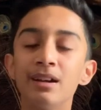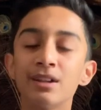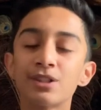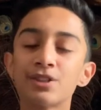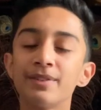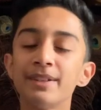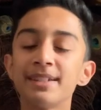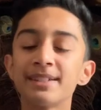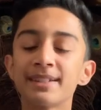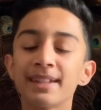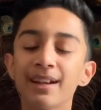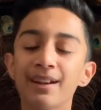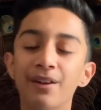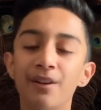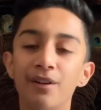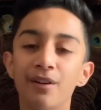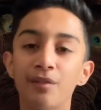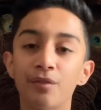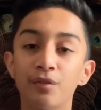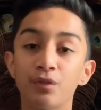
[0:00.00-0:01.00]
So instead
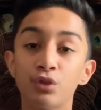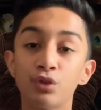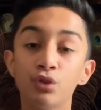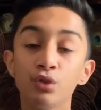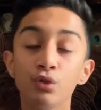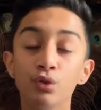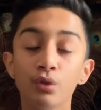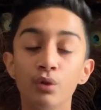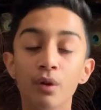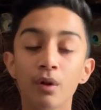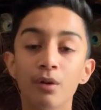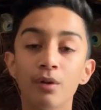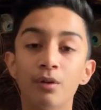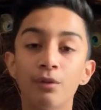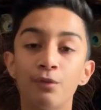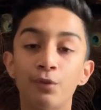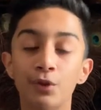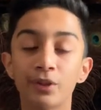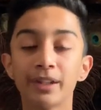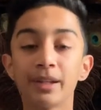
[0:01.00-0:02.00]
of 2
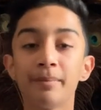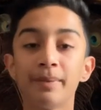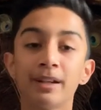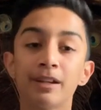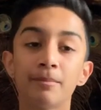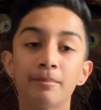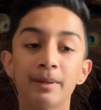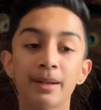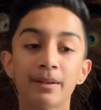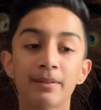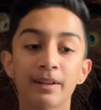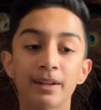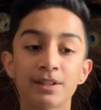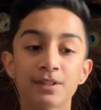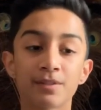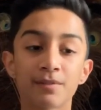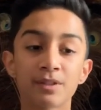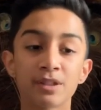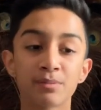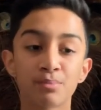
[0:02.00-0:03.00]
40-minute
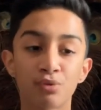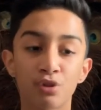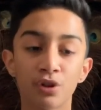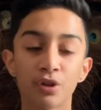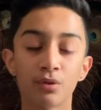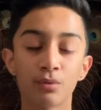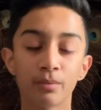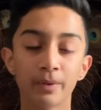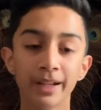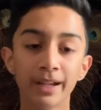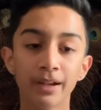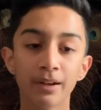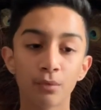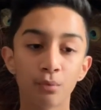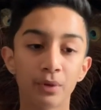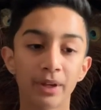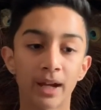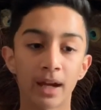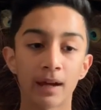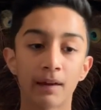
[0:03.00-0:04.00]
periods of sport a week,
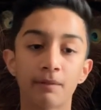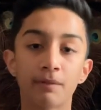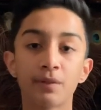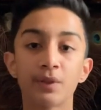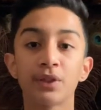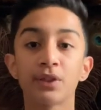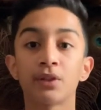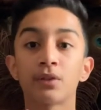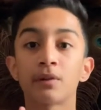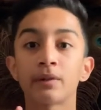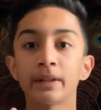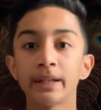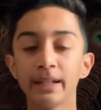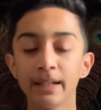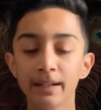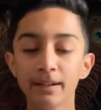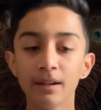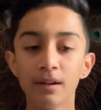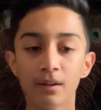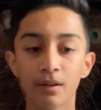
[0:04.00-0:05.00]
we have
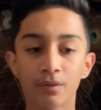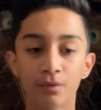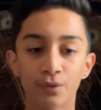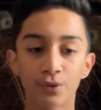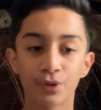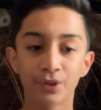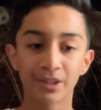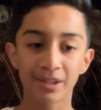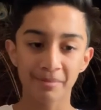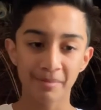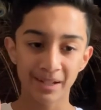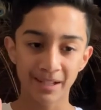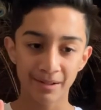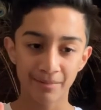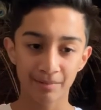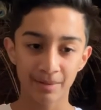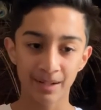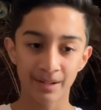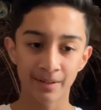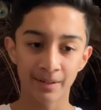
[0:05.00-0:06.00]
3
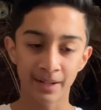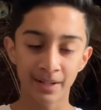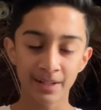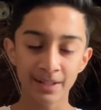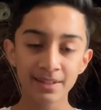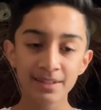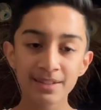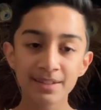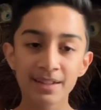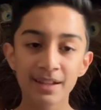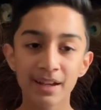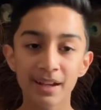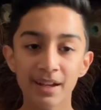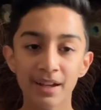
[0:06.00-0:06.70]
40-minute periods.